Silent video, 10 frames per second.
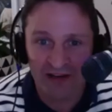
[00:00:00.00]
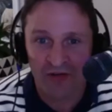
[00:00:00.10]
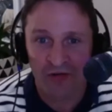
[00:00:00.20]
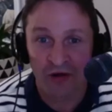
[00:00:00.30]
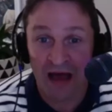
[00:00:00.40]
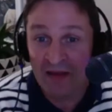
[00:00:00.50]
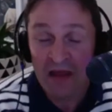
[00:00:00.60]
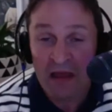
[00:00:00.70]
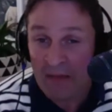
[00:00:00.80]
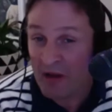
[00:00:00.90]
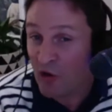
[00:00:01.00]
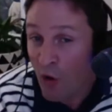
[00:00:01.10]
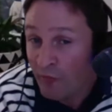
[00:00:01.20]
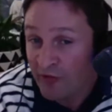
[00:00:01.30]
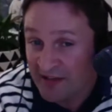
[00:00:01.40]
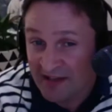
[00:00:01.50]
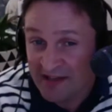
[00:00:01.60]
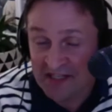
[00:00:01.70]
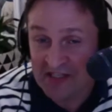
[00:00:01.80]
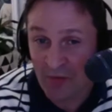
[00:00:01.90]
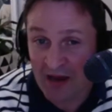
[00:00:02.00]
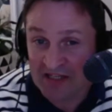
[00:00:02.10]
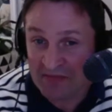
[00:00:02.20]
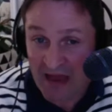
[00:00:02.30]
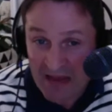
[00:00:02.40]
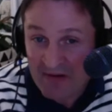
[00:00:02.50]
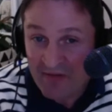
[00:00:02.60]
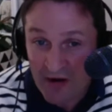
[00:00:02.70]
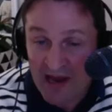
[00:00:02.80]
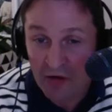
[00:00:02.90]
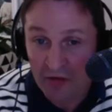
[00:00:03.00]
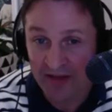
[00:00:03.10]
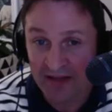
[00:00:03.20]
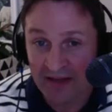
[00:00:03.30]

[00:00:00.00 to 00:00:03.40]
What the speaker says: and the conflict in this situation may be very healthy.